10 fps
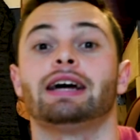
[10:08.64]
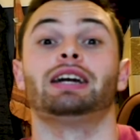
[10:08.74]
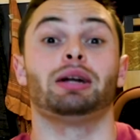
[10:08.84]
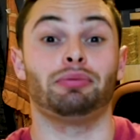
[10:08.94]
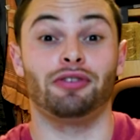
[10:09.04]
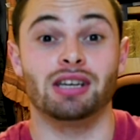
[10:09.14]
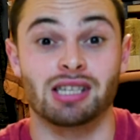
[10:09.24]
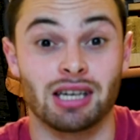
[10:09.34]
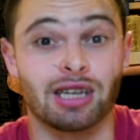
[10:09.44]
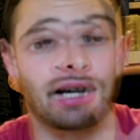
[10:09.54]
I ended up
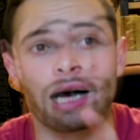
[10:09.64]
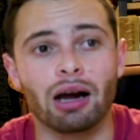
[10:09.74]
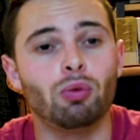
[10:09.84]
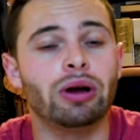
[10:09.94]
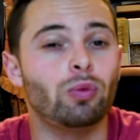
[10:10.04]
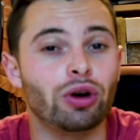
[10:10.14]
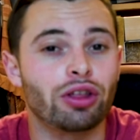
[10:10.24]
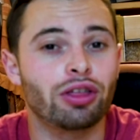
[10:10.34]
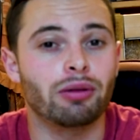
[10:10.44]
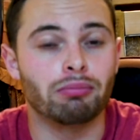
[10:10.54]
facing. I went
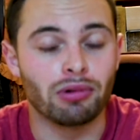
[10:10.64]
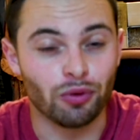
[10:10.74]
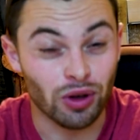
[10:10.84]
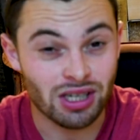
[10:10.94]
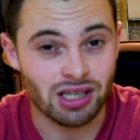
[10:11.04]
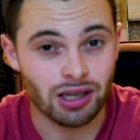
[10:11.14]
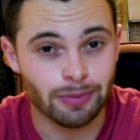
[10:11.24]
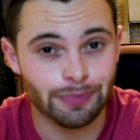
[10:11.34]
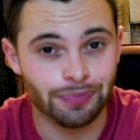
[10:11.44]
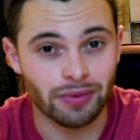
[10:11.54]
with Movista.
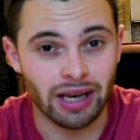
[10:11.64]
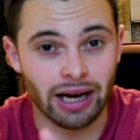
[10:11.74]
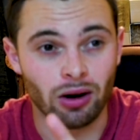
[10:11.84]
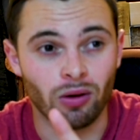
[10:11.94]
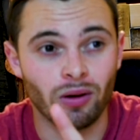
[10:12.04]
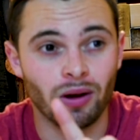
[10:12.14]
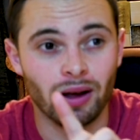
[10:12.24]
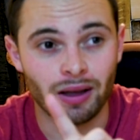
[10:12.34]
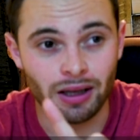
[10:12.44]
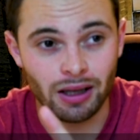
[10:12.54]
Now,
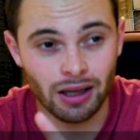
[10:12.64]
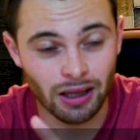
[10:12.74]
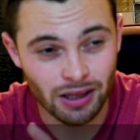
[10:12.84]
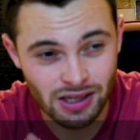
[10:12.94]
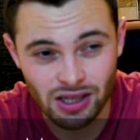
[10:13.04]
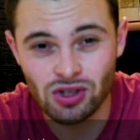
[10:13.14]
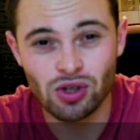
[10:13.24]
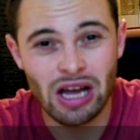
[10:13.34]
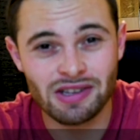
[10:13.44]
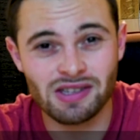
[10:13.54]
since
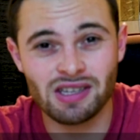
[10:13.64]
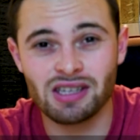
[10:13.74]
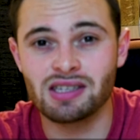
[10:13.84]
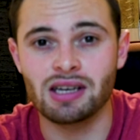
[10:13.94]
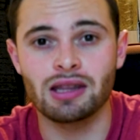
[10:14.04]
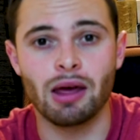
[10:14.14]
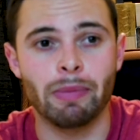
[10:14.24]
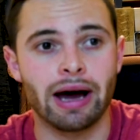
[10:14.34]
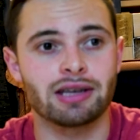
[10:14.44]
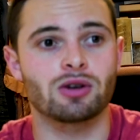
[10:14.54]
2016, they
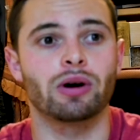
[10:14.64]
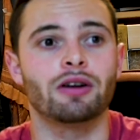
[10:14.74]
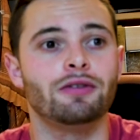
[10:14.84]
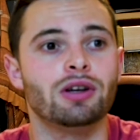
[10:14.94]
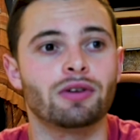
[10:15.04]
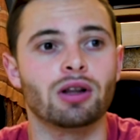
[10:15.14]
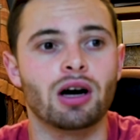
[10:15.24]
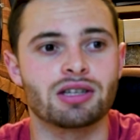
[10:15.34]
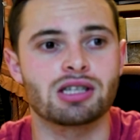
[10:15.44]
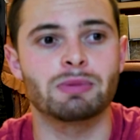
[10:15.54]
passed quite a few different
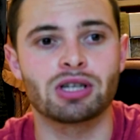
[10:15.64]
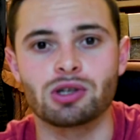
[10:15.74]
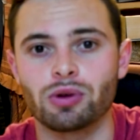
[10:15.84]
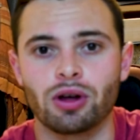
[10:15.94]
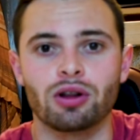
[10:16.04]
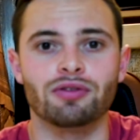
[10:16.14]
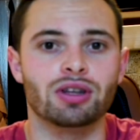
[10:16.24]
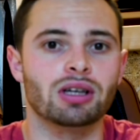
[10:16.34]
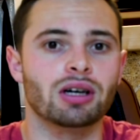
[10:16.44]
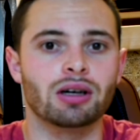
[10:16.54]
laws, especially with all of
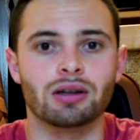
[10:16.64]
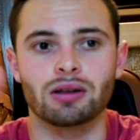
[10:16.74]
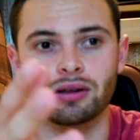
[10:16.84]
the